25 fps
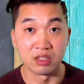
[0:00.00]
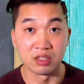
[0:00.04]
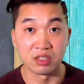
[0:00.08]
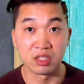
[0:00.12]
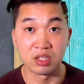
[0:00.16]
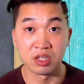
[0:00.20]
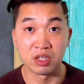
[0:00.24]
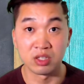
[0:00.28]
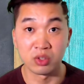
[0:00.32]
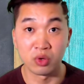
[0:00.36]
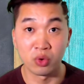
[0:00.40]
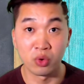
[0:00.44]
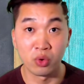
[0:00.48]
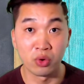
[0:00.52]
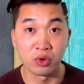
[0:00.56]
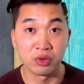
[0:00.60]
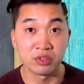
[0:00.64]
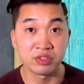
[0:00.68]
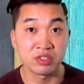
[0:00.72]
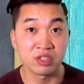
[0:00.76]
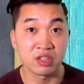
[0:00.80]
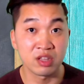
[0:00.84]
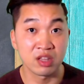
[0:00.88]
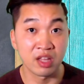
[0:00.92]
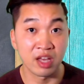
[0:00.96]
under the
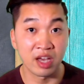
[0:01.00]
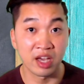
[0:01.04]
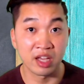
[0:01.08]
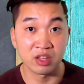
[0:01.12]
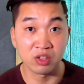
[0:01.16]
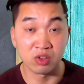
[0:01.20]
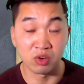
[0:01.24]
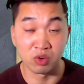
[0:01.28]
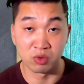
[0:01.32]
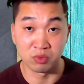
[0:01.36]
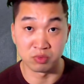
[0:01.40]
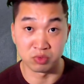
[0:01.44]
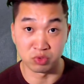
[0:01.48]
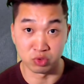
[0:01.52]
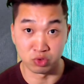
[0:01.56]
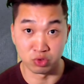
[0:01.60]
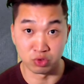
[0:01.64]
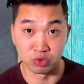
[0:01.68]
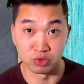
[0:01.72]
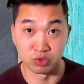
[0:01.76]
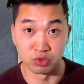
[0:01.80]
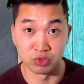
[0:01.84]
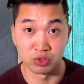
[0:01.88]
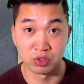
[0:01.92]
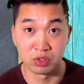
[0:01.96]
horizontal line of
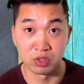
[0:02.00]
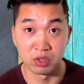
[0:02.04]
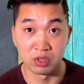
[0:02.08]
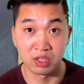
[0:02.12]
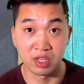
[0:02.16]
U,